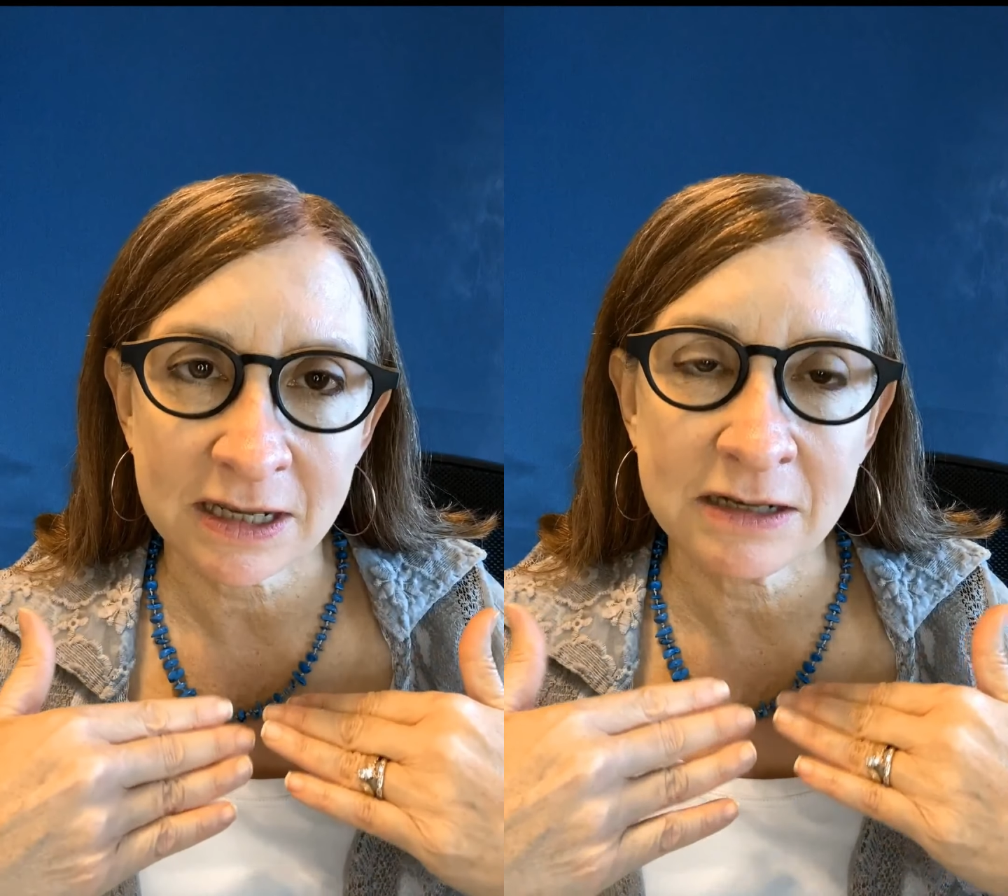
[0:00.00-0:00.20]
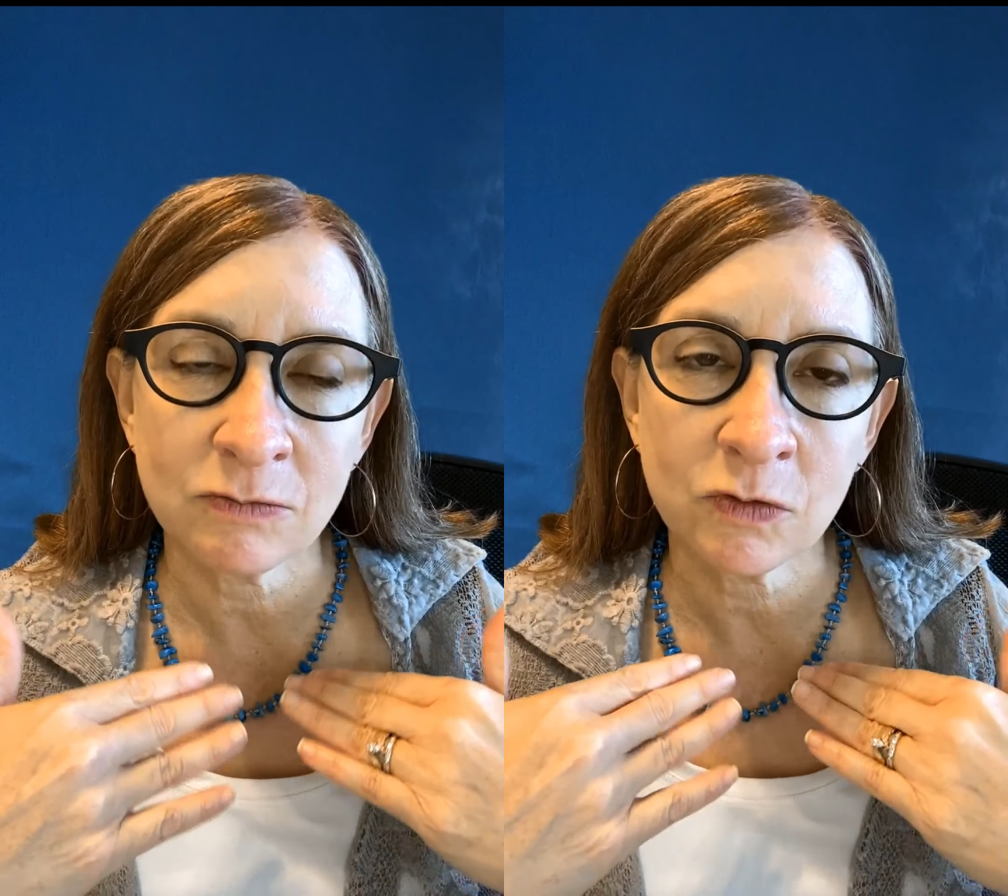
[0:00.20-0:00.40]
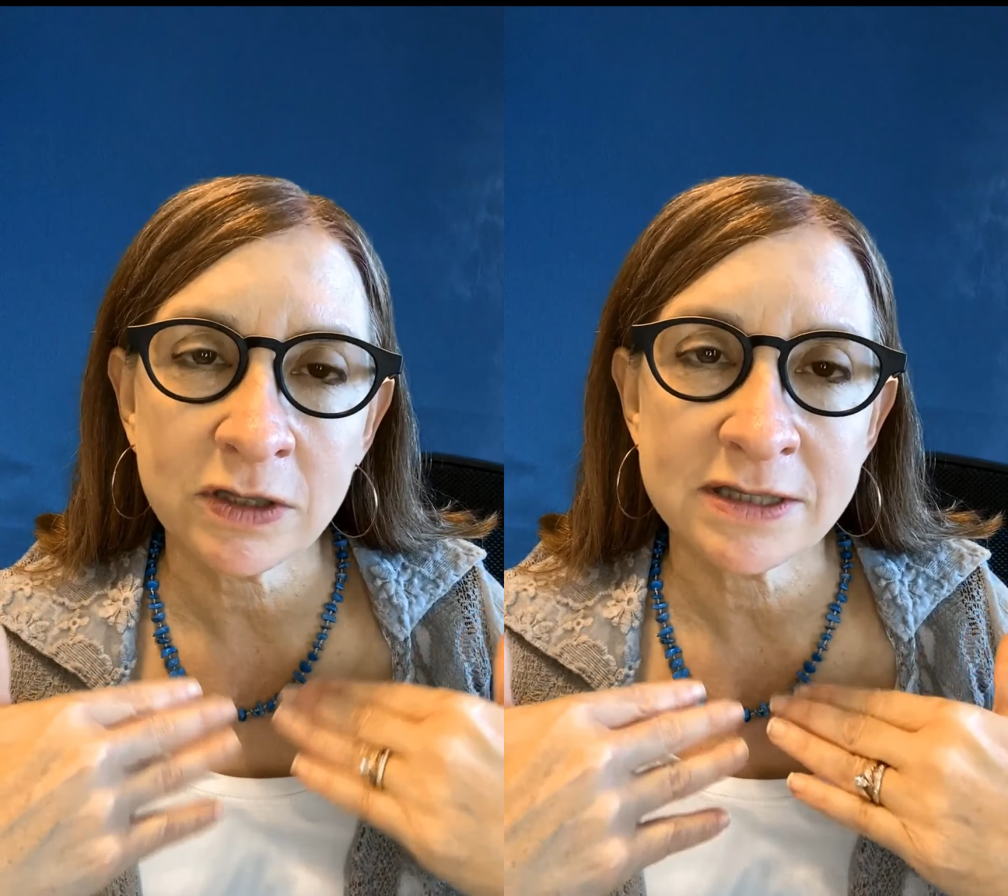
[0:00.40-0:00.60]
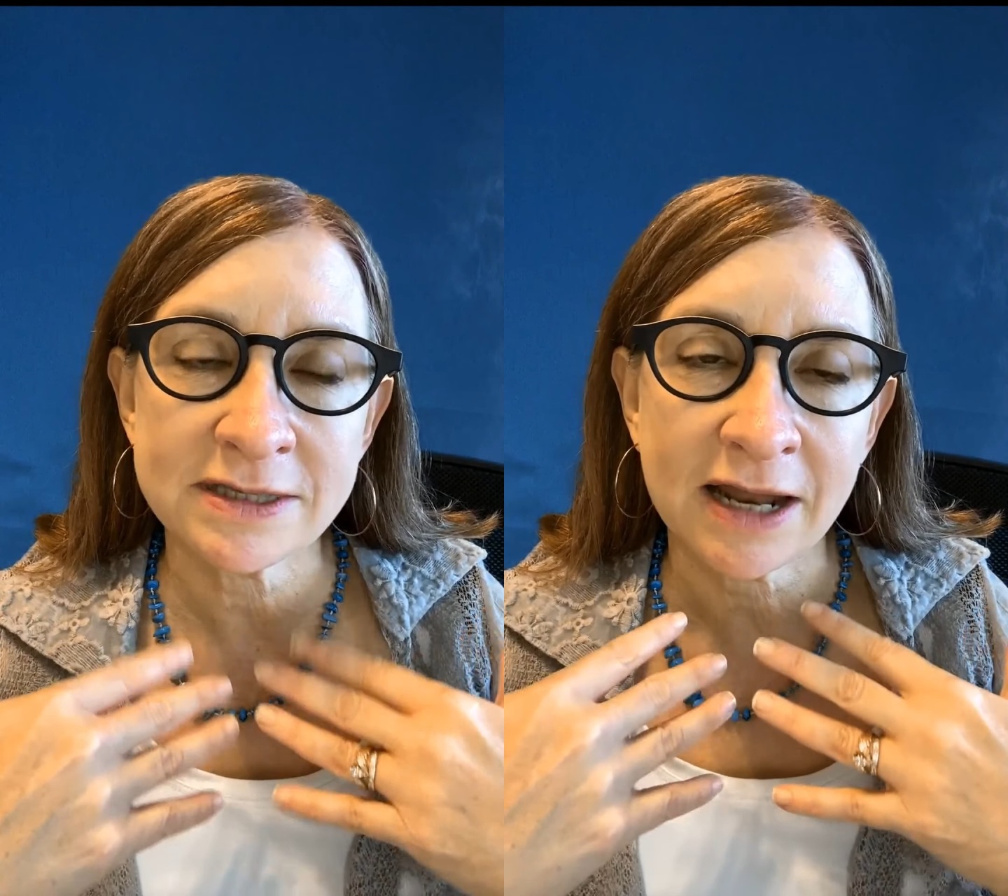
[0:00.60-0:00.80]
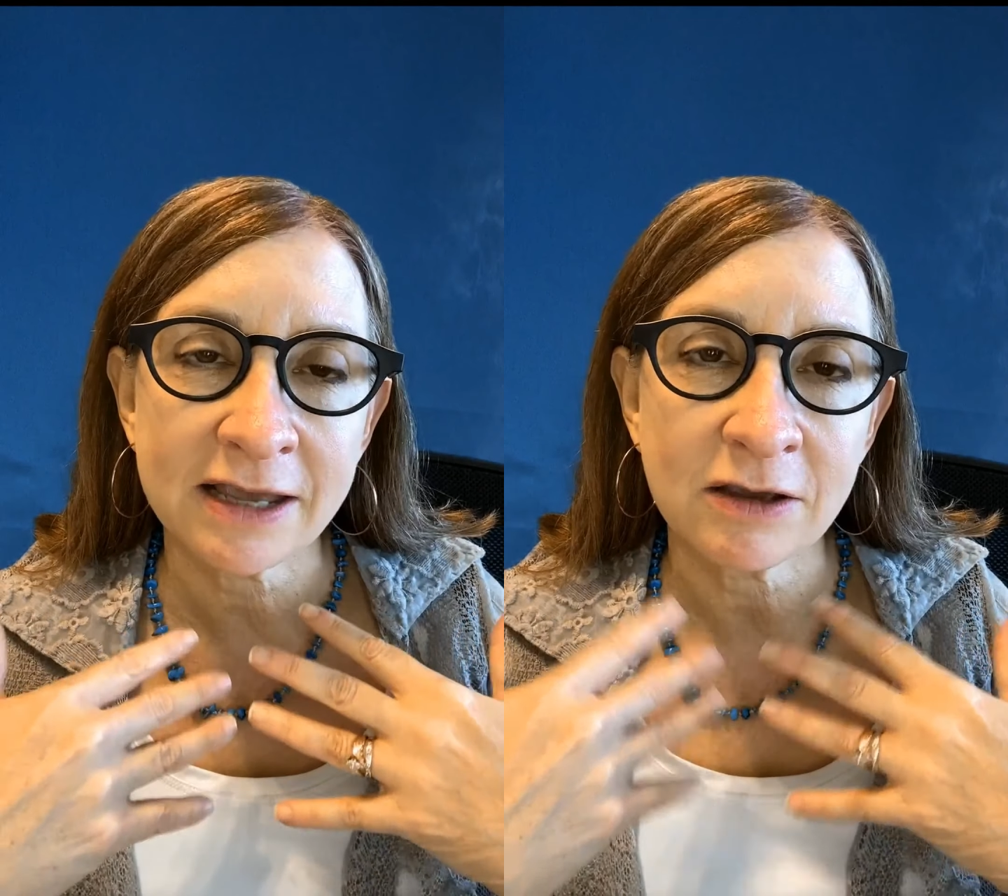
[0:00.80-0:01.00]
and realize
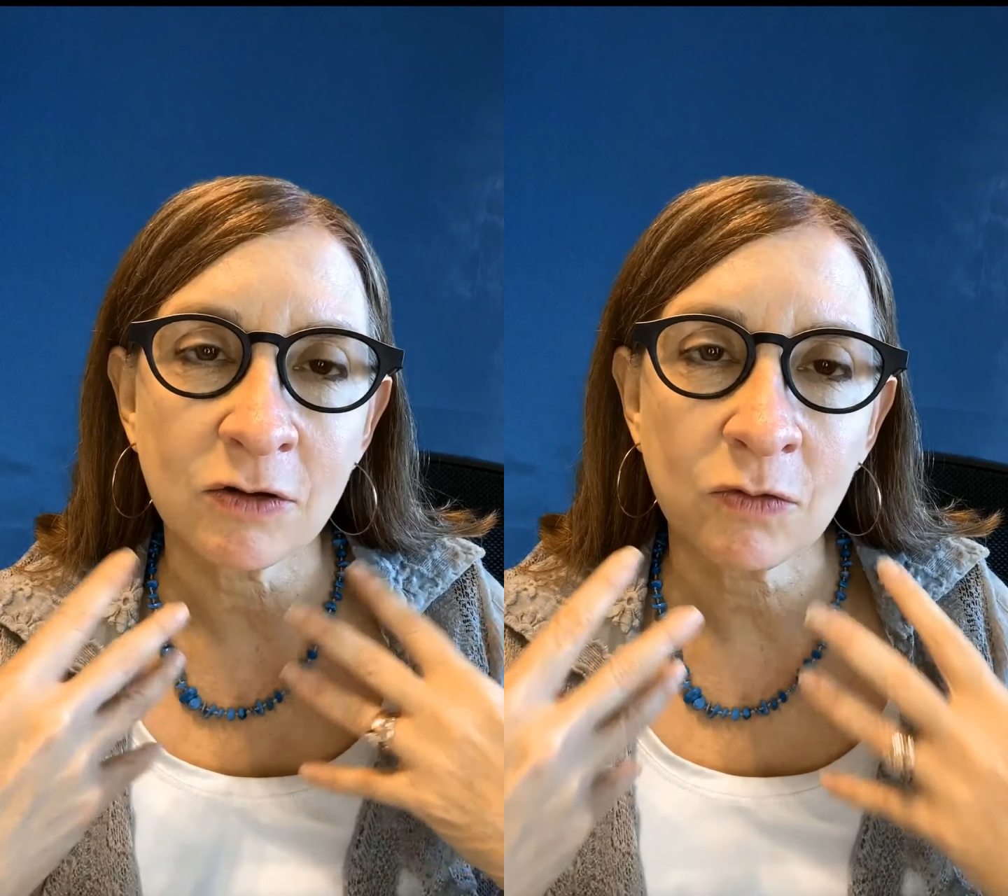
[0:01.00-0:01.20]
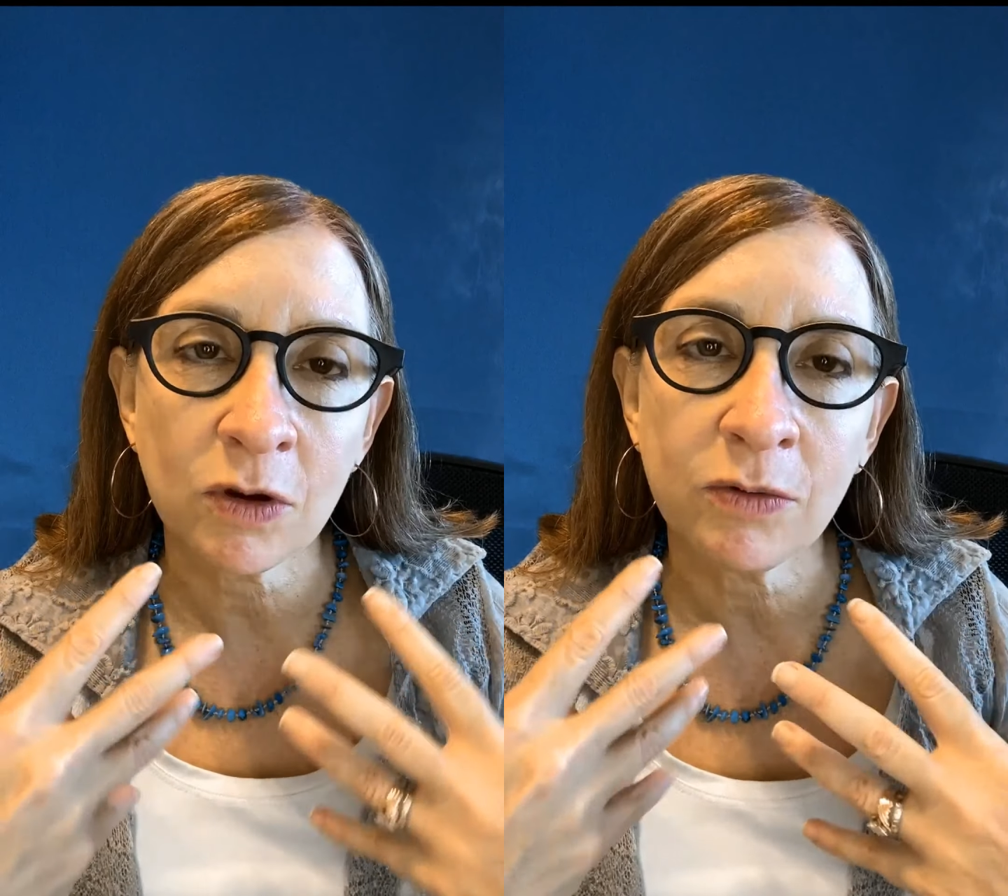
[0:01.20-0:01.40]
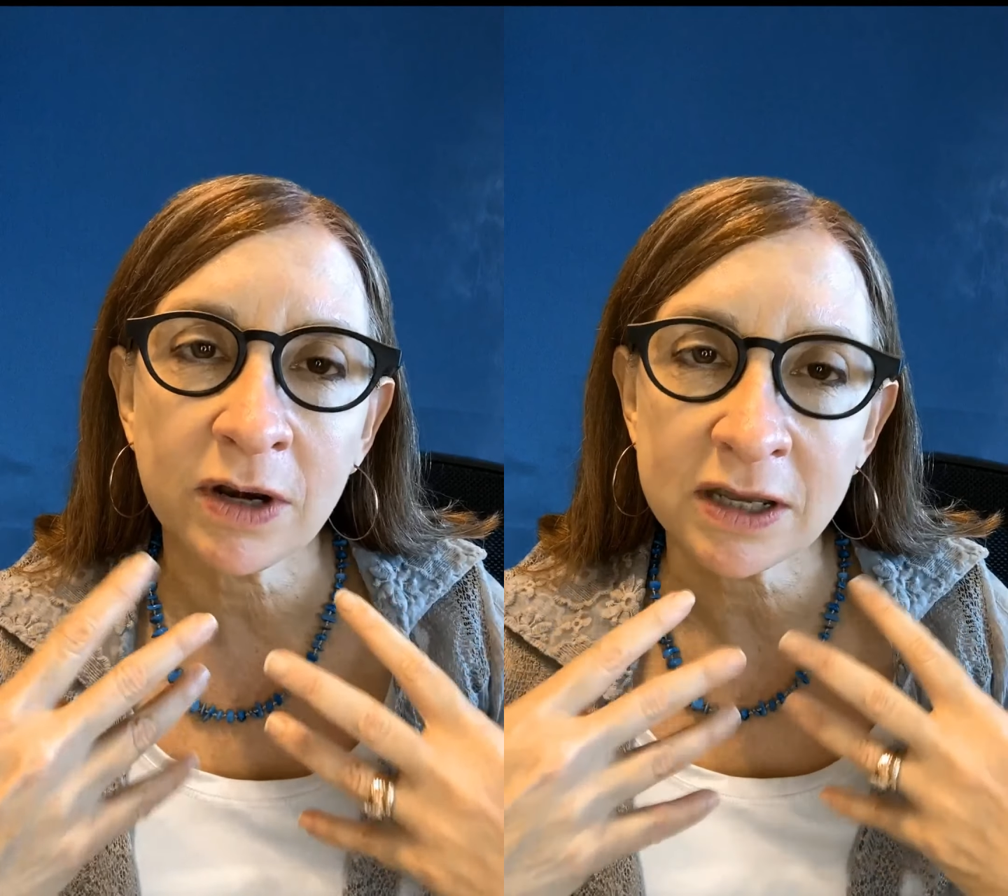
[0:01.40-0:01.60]
that I can grow and